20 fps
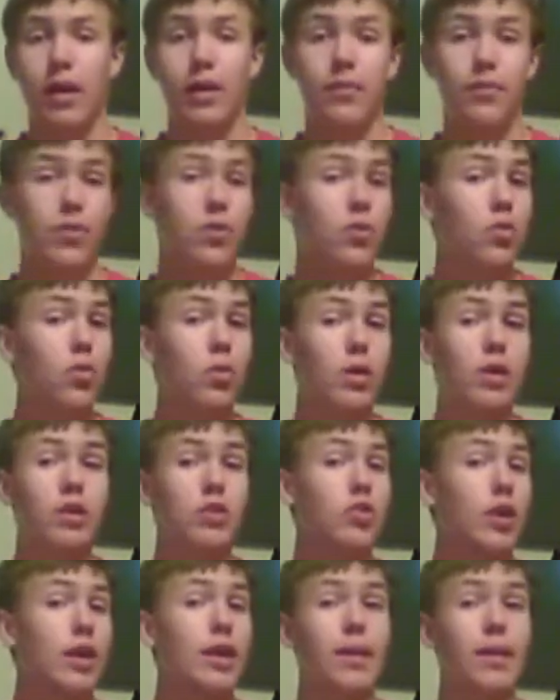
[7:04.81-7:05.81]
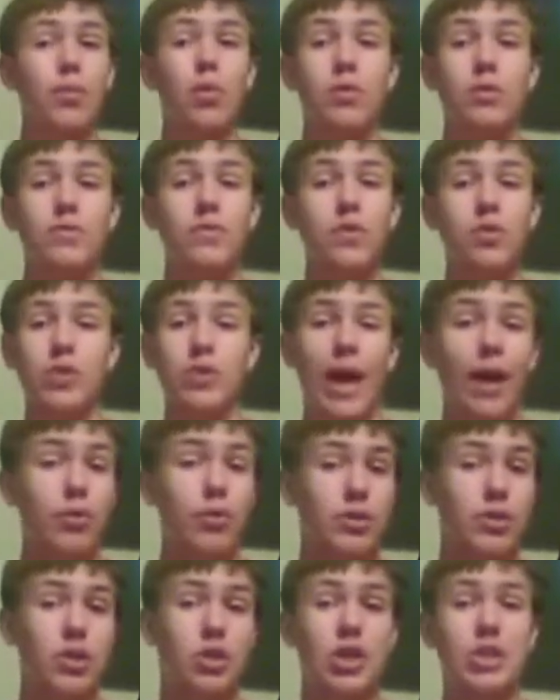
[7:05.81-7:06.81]
If you want to try to get most views, I
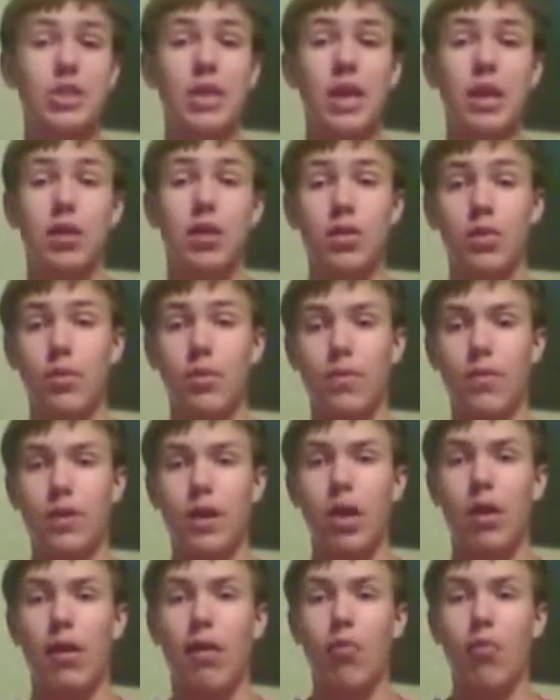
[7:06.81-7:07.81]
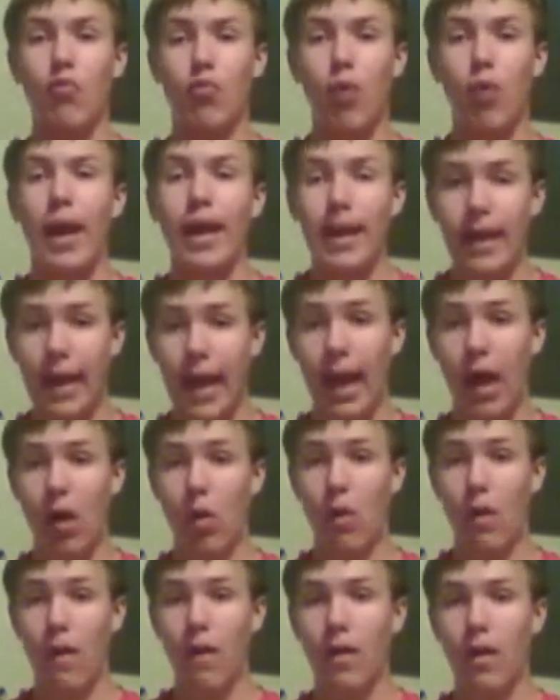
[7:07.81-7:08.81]
would suggest getting your video out right
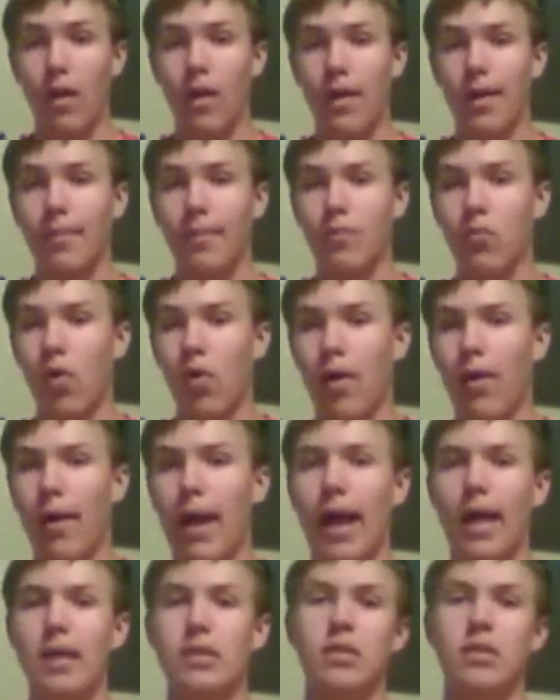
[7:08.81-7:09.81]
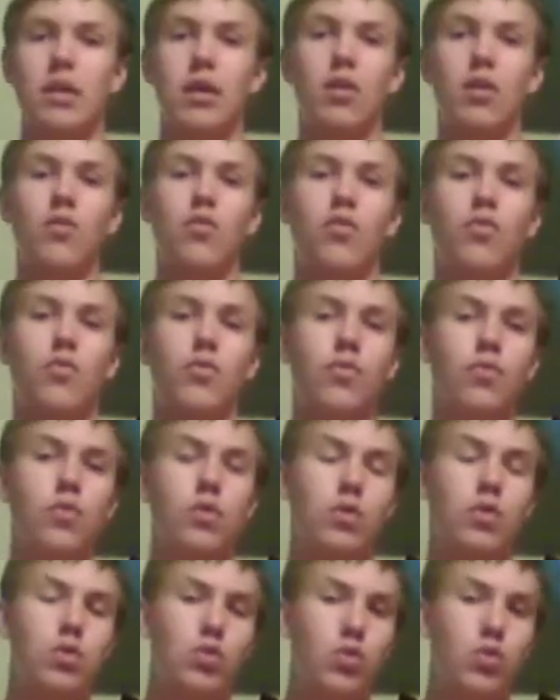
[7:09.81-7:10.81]
now. Whereas if
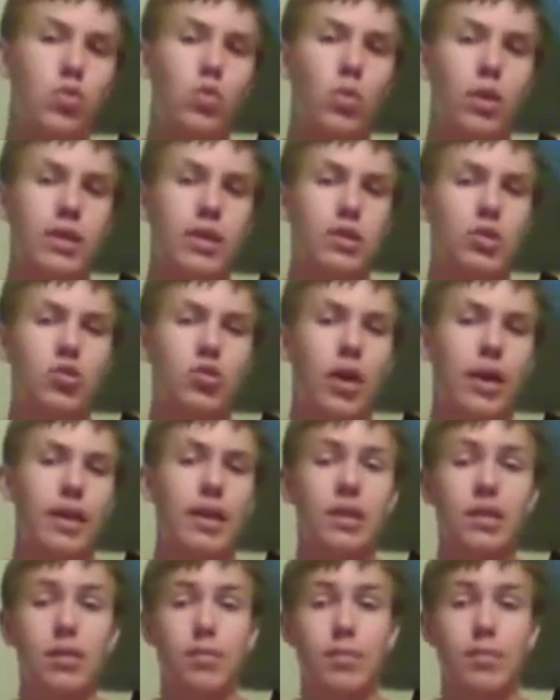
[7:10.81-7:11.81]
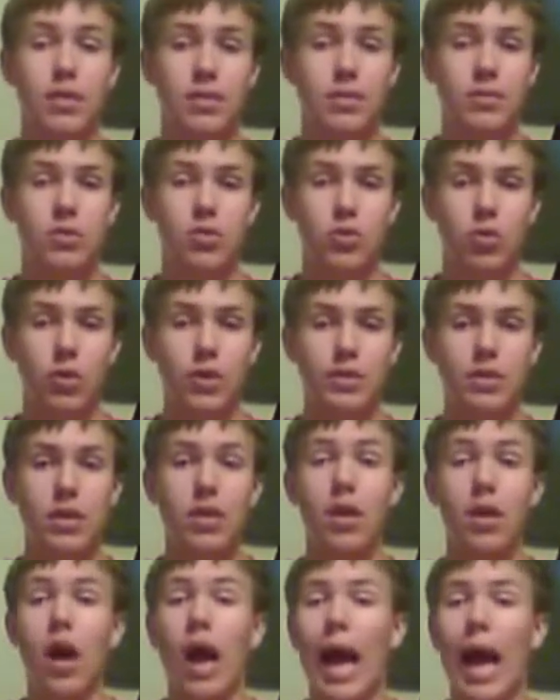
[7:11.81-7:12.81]
you want to try to get the missed choice,
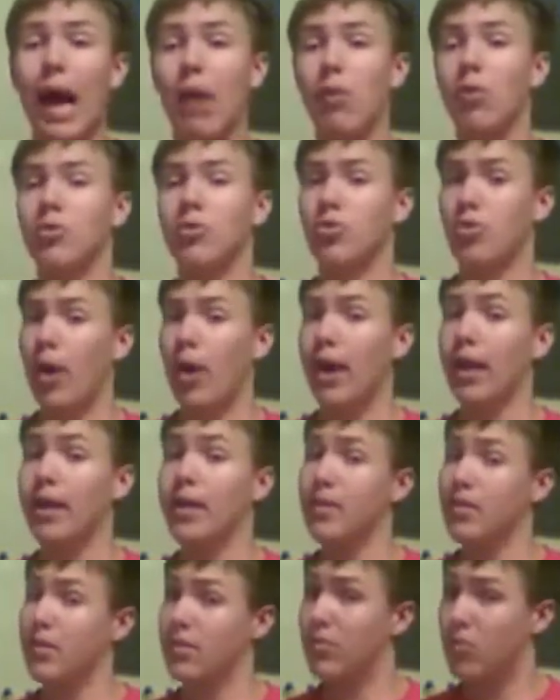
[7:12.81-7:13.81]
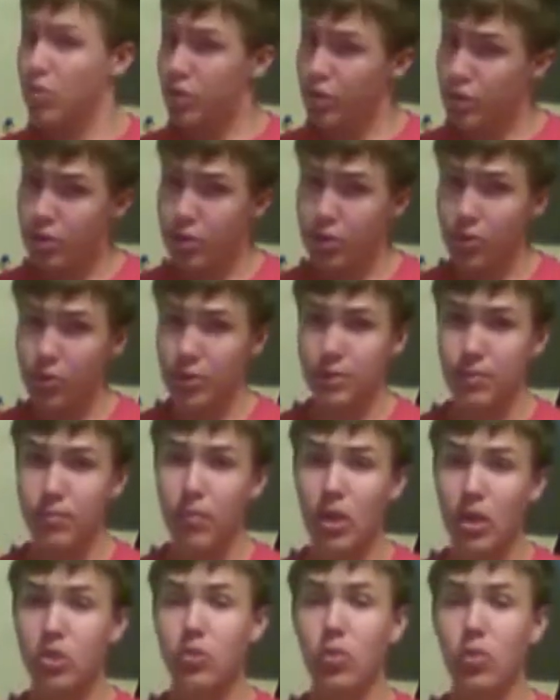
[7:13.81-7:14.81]
I would try to do as
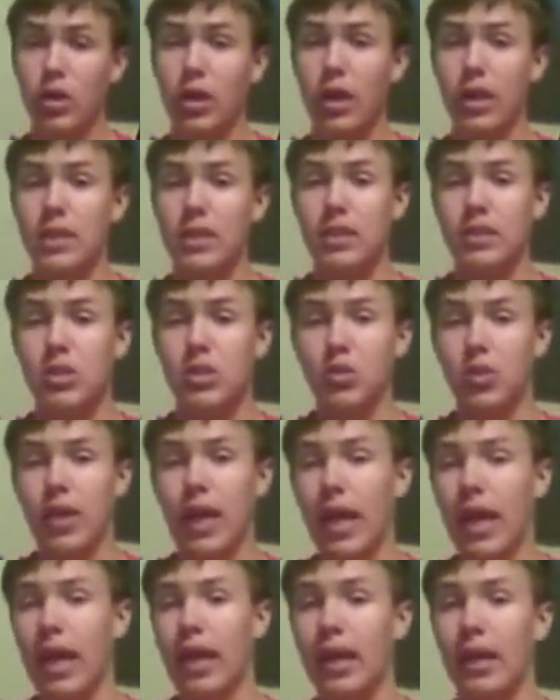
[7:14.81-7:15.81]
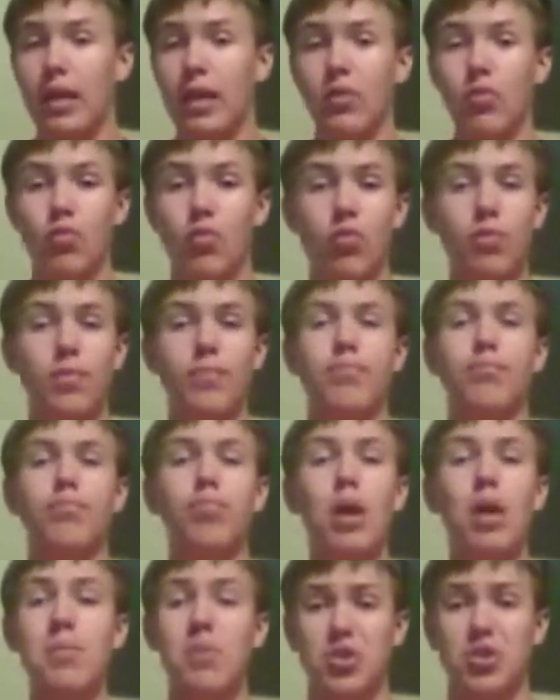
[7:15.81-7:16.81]
much work on it as you can and
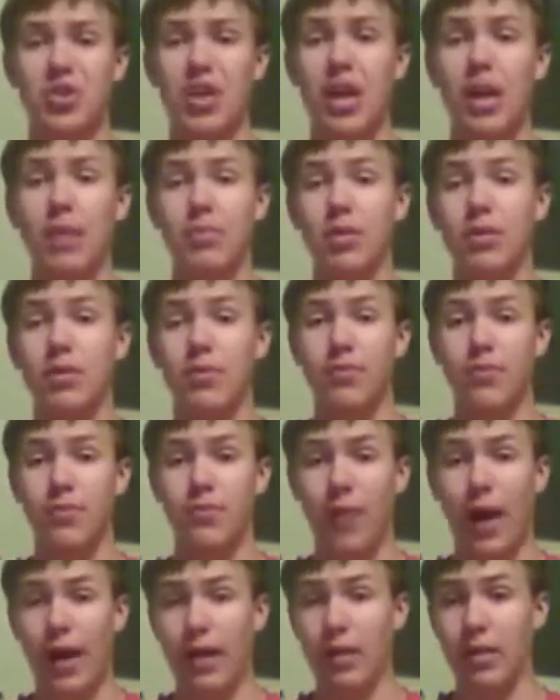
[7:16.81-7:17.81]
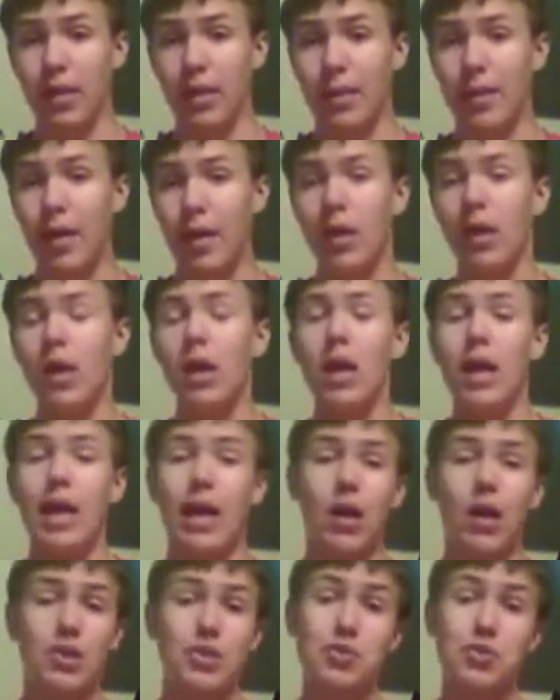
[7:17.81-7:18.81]
pretty much stay up to the final limit.
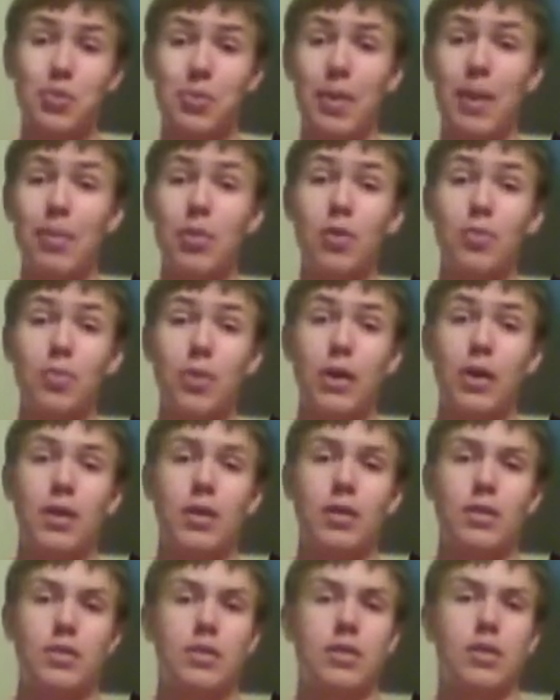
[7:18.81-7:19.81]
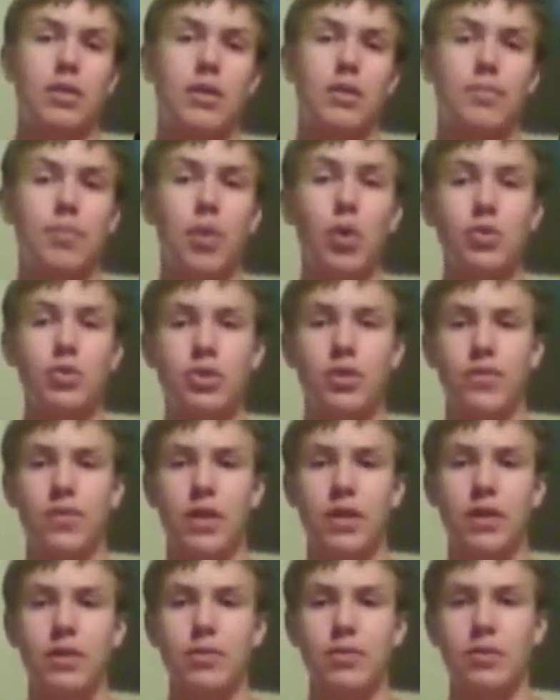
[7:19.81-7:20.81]
And also remember to post your
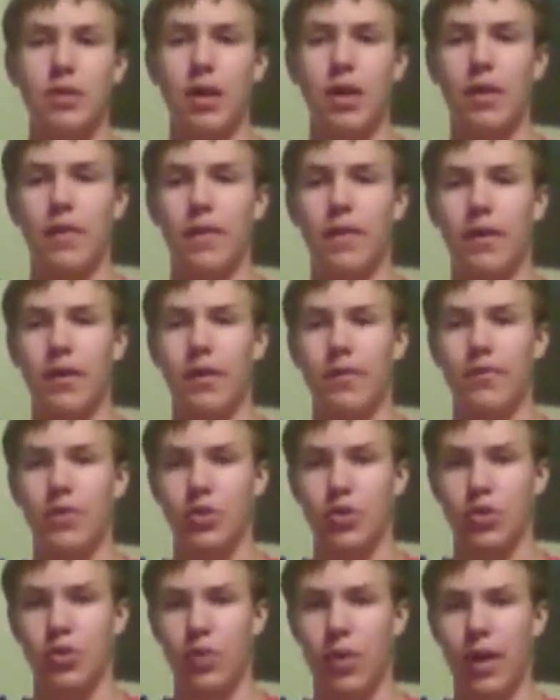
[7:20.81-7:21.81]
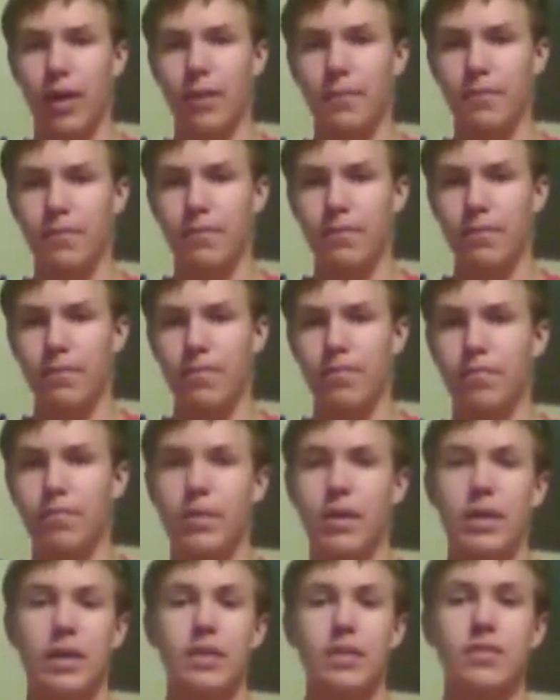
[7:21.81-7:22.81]
videos on the official thread,
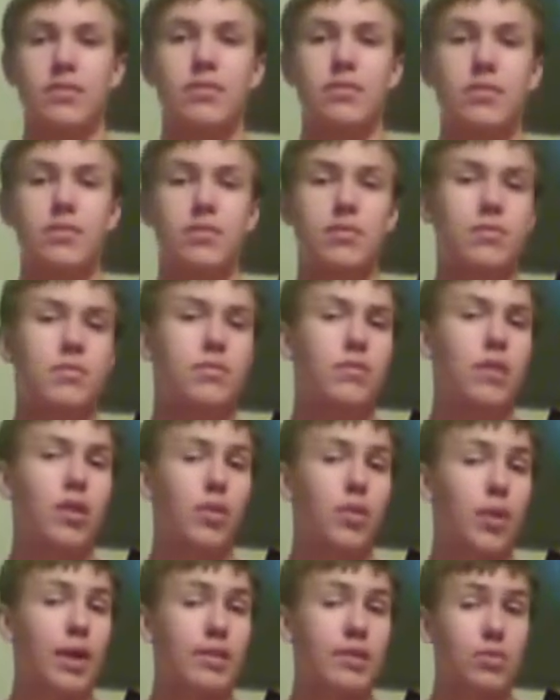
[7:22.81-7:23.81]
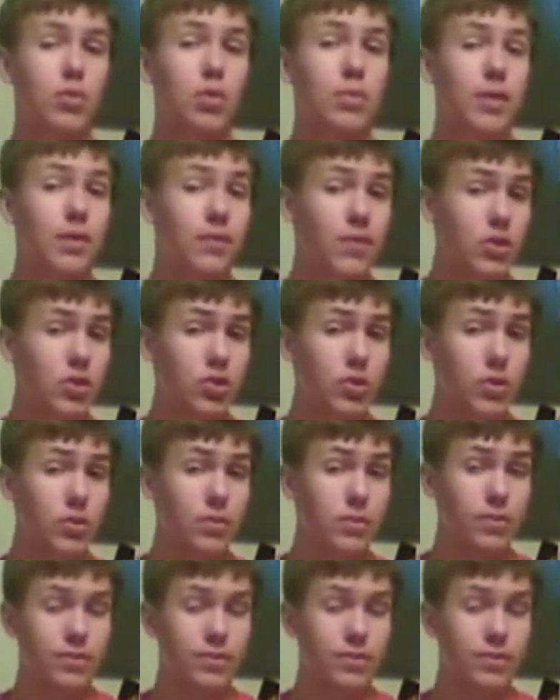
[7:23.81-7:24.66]
because otherwise it won't be official.